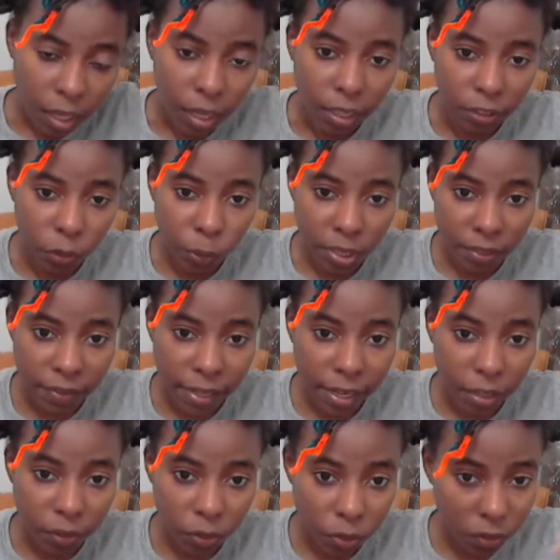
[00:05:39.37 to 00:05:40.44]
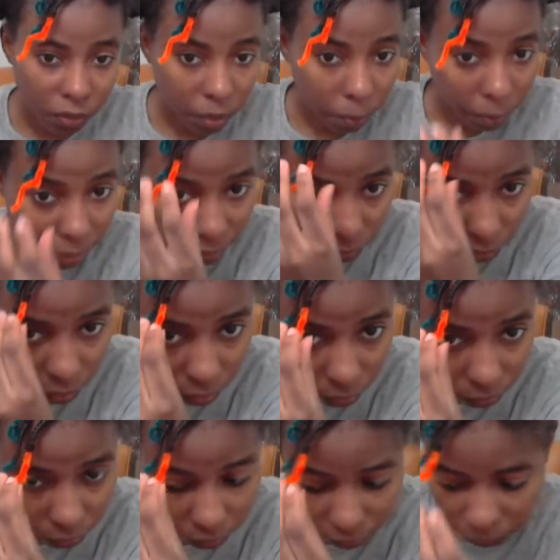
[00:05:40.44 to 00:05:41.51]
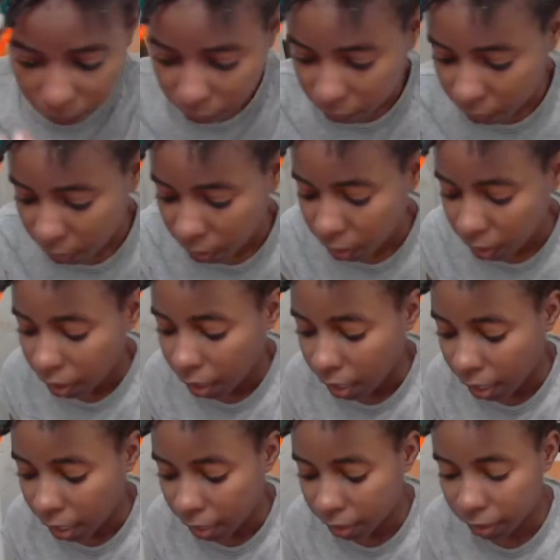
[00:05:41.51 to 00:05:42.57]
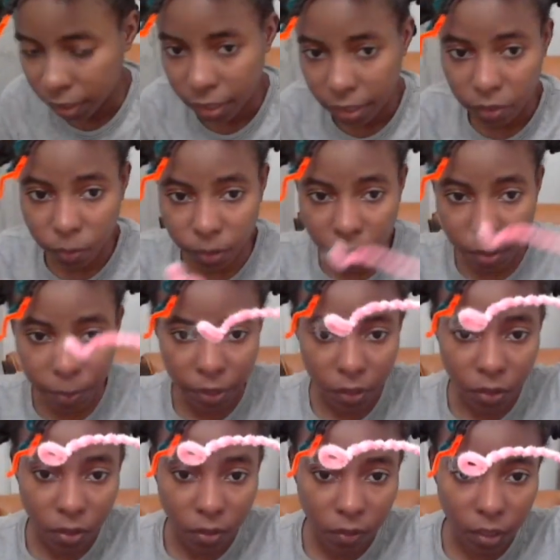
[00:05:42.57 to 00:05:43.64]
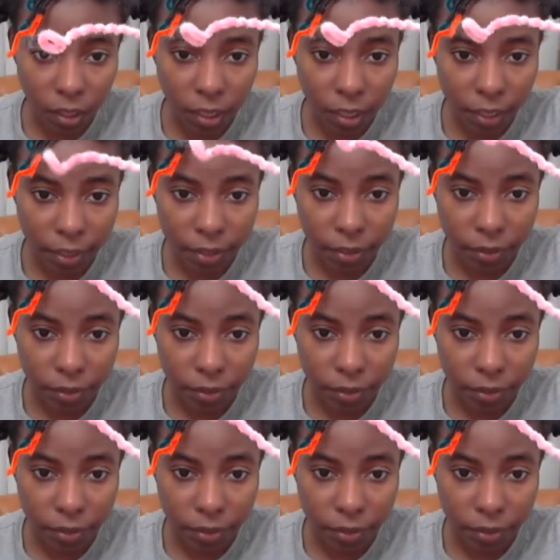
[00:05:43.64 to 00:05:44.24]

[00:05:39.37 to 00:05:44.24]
a twist out using pin curls. And here's what the pin curls look like.